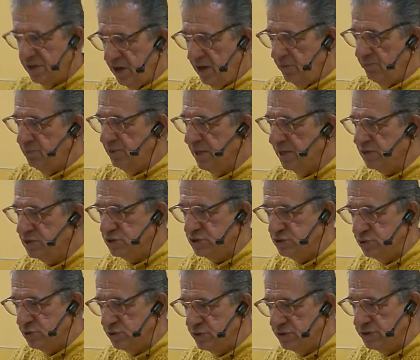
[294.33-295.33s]
the complex
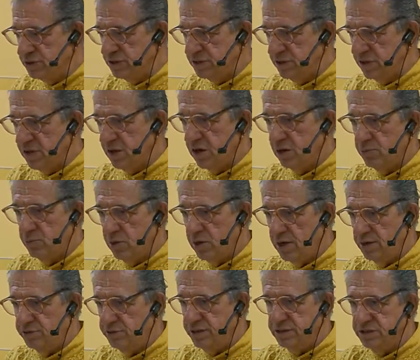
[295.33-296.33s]
sugars and
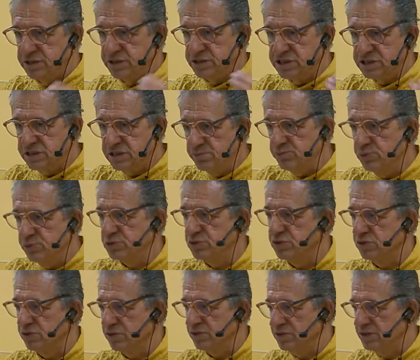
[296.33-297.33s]
carbohydrates to simple
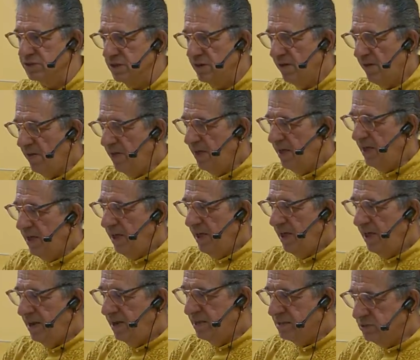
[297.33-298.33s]
sugars.
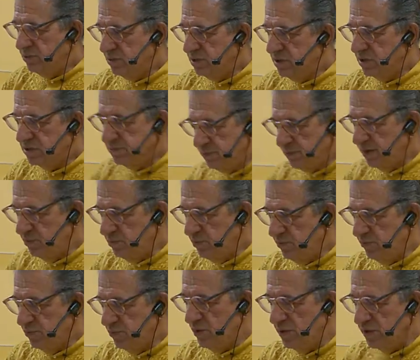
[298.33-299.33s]
And as we explained
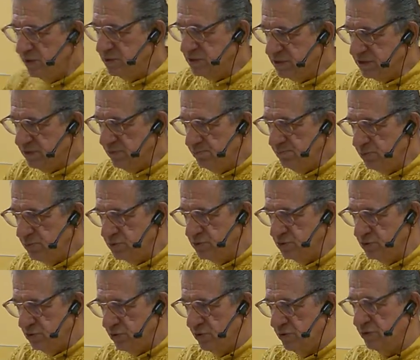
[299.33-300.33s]
before, there's simple
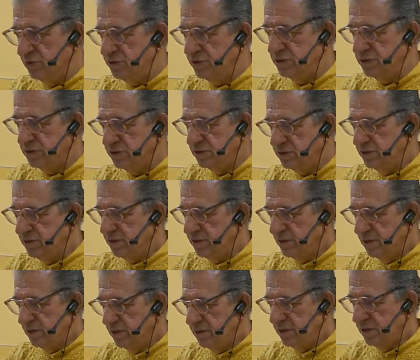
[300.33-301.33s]
sugars,
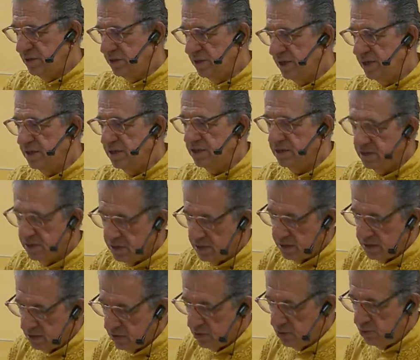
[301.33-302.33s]
like
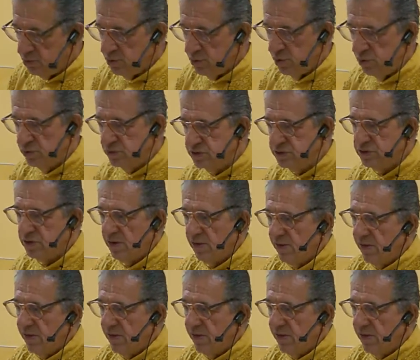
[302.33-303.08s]
glucose,